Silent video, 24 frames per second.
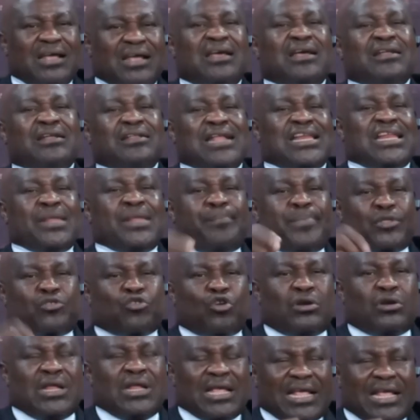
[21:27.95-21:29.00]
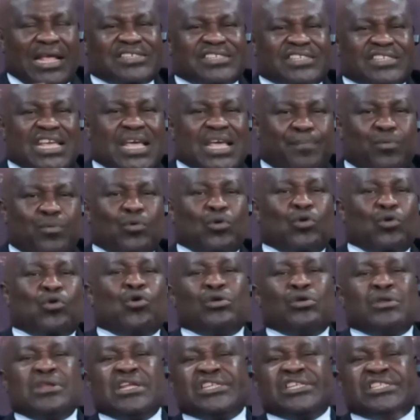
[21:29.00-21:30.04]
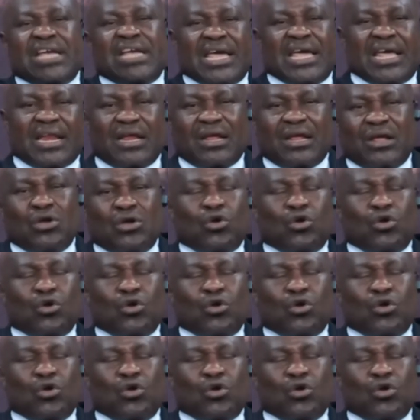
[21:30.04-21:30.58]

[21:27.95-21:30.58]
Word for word: now the petrol they escape, go Niger,